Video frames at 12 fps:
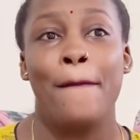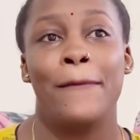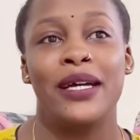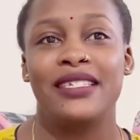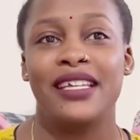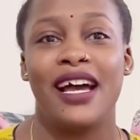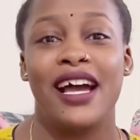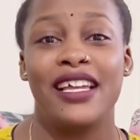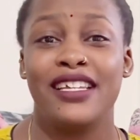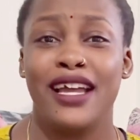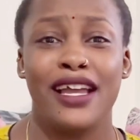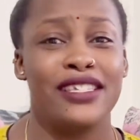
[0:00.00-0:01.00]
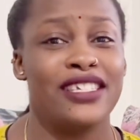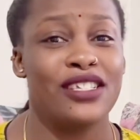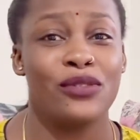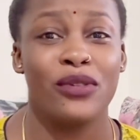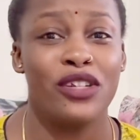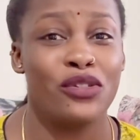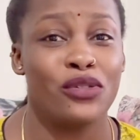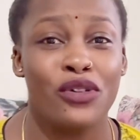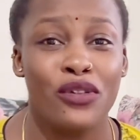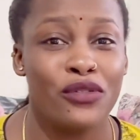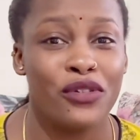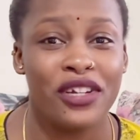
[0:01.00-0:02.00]
but I just wanted to
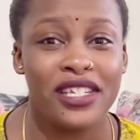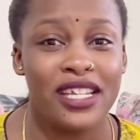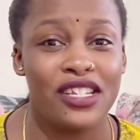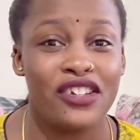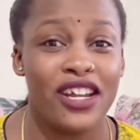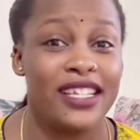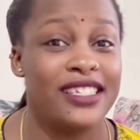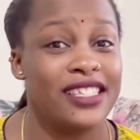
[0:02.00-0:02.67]
go for it and try it.